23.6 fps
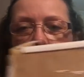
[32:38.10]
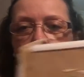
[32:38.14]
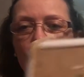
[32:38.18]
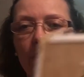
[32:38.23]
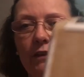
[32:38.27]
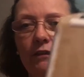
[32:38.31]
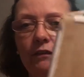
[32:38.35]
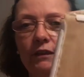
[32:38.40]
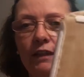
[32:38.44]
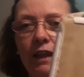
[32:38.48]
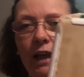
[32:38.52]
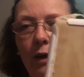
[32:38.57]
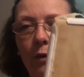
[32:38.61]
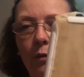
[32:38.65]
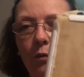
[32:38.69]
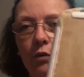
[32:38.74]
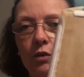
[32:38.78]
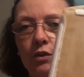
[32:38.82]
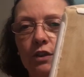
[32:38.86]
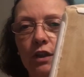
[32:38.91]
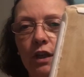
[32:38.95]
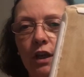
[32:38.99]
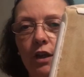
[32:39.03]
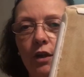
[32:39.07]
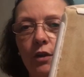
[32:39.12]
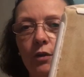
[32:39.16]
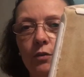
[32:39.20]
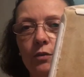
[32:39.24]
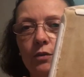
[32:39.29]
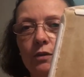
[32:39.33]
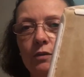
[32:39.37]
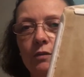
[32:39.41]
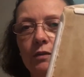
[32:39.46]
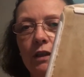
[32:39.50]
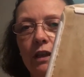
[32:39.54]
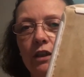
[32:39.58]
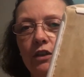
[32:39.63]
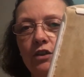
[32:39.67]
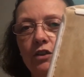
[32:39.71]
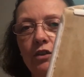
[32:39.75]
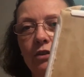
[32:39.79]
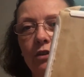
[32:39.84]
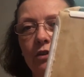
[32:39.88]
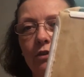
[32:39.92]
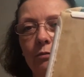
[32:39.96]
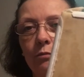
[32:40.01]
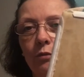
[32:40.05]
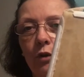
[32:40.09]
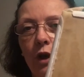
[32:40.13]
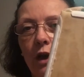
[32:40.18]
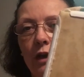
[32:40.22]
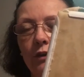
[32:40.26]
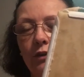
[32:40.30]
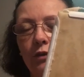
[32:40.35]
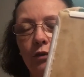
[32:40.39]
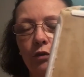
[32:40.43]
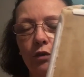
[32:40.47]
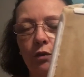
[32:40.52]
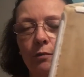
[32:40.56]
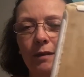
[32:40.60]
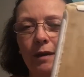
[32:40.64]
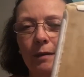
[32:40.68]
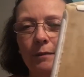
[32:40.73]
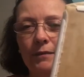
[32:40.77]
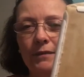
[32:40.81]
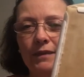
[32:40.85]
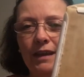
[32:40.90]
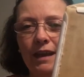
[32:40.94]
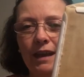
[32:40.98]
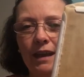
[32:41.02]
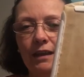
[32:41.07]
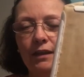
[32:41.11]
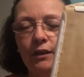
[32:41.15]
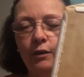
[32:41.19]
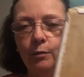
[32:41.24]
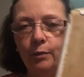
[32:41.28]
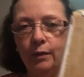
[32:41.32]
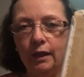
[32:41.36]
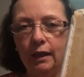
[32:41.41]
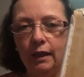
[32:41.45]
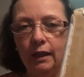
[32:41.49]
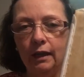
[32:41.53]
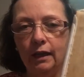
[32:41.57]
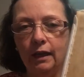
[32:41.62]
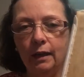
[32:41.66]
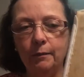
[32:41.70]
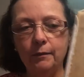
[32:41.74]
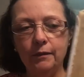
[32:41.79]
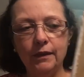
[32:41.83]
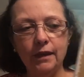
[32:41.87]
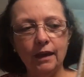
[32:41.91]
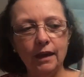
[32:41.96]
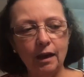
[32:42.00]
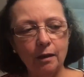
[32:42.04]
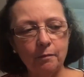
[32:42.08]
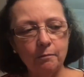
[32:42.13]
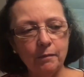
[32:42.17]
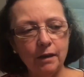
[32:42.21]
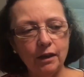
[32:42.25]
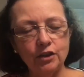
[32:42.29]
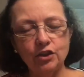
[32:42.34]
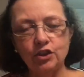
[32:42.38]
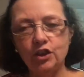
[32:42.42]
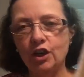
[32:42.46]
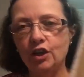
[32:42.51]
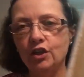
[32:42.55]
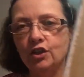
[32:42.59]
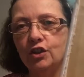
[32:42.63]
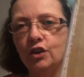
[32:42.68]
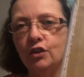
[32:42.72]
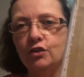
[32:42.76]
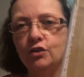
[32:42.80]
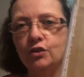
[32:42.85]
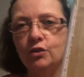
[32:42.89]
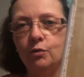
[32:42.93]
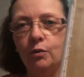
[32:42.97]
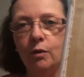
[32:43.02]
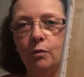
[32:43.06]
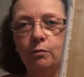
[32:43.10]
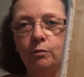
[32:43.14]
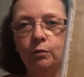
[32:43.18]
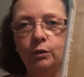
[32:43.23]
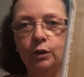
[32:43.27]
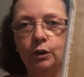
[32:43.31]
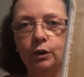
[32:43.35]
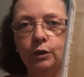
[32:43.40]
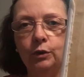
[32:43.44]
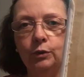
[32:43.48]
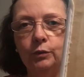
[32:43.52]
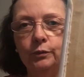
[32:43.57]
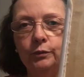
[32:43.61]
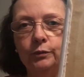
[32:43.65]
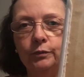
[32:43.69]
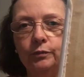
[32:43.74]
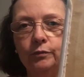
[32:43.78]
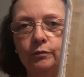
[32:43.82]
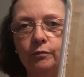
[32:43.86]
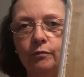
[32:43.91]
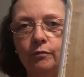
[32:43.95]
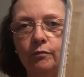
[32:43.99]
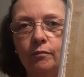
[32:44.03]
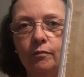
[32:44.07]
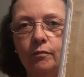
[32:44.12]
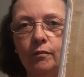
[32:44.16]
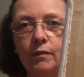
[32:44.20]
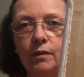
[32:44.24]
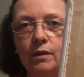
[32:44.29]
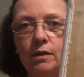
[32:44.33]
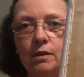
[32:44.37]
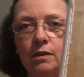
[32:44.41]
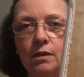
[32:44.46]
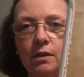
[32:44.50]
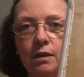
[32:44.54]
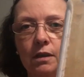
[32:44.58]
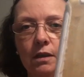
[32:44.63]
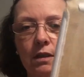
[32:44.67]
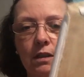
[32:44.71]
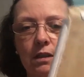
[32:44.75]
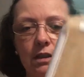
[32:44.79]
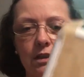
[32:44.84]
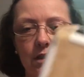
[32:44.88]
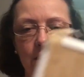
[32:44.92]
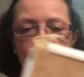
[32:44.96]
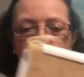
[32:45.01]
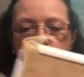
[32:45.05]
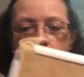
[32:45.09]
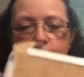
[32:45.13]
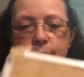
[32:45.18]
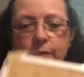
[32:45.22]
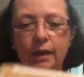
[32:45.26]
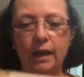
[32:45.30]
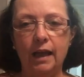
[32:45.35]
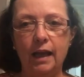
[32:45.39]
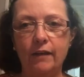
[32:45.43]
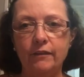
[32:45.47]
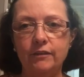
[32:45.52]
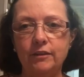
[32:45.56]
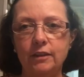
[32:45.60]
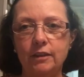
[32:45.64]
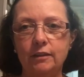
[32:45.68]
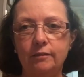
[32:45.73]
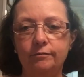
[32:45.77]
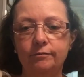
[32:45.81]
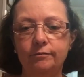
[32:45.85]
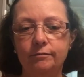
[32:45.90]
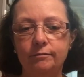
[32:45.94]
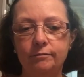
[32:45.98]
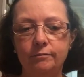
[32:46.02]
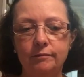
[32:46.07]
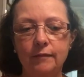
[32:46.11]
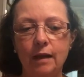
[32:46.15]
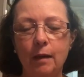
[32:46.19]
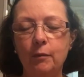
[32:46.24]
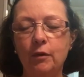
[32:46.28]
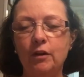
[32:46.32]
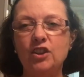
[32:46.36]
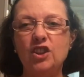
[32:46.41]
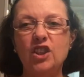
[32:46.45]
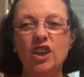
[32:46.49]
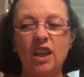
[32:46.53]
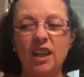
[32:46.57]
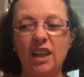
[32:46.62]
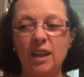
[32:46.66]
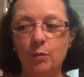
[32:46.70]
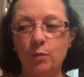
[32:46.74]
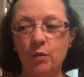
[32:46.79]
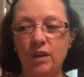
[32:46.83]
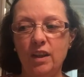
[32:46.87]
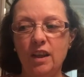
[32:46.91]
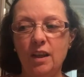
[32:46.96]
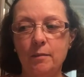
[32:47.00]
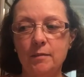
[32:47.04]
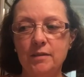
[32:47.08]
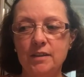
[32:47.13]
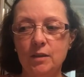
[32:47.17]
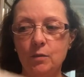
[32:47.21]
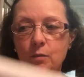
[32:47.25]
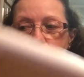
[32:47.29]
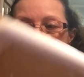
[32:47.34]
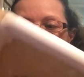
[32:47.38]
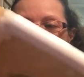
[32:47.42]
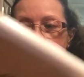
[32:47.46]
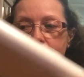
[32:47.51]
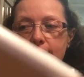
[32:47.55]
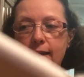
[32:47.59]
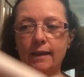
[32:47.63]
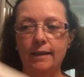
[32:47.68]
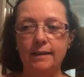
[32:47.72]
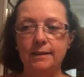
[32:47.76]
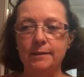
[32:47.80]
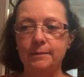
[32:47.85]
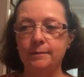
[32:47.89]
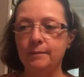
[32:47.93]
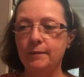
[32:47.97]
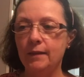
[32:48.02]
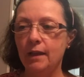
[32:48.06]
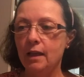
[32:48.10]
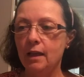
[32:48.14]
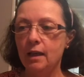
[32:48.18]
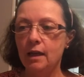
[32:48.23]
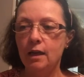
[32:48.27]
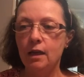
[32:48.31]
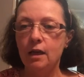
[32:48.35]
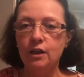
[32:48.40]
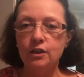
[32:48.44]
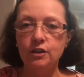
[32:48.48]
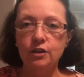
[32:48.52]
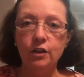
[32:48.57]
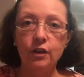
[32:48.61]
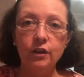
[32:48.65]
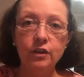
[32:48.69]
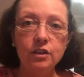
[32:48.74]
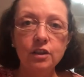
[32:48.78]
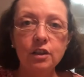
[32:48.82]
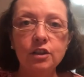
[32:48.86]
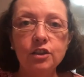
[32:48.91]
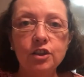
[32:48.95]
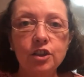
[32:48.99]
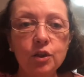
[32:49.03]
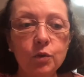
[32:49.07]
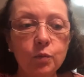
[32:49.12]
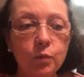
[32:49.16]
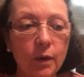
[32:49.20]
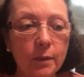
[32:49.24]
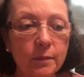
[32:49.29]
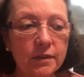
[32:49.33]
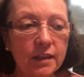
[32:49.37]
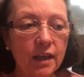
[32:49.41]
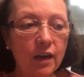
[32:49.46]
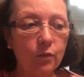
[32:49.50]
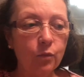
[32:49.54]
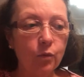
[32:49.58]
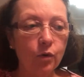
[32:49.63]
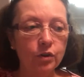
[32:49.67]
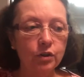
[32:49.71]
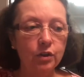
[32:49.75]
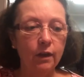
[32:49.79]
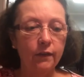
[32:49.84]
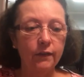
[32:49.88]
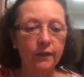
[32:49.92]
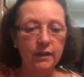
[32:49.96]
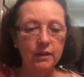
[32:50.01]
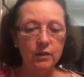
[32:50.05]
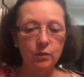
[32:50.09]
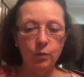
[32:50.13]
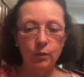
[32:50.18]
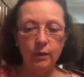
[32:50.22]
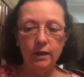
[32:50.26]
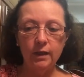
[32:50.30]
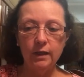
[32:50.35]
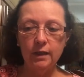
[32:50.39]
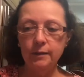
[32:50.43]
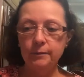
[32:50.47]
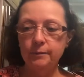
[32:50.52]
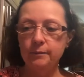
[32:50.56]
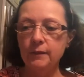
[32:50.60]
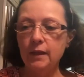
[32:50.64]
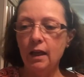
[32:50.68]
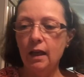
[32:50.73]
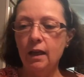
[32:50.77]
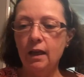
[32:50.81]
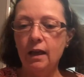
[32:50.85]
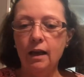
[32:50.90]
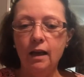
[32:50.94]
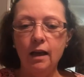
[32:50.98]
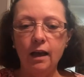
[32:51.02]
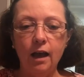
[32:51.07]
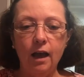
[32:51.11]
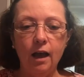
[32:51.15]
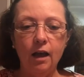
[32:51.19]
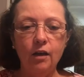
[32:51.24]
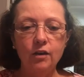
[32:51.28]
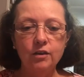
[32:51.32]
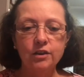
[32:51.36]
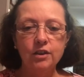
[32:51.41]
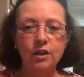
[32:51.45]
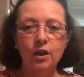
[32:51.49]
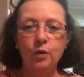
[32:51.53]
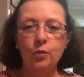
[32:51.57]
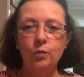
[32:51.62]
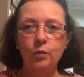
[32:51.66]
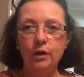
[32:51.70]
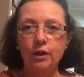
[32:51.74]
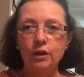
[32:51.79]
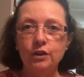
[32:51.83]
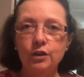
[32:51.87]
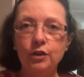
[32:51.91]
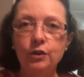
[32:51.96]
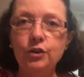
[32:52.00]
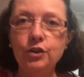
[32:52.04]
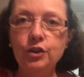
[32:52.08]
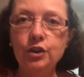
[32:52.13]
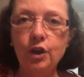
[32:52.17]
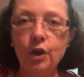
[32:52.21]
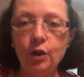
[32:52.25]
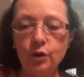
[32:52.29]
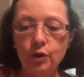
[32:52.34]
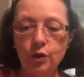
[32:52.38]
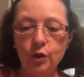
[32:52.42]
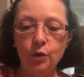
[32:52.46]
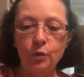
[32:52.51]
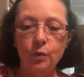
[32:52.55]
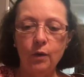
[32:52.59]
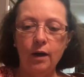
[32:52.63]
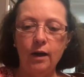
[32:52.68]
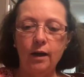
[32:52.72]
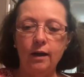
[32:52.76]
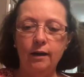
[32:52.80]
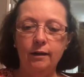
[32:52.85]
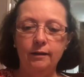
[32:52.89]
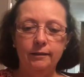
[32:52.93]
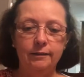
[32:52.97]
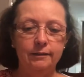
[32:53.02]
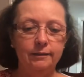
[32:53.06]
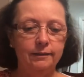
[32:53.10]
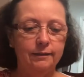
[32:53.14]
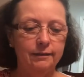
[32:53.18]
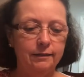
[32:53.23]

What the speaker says: of big flowers that goes next to the bride and groom. I think they're pink, and I think I might change those to a blue. So, but I'm going to check in with him and see what he thinks. So, those are the two WIPS I've worked on this week. I also wanted to show you a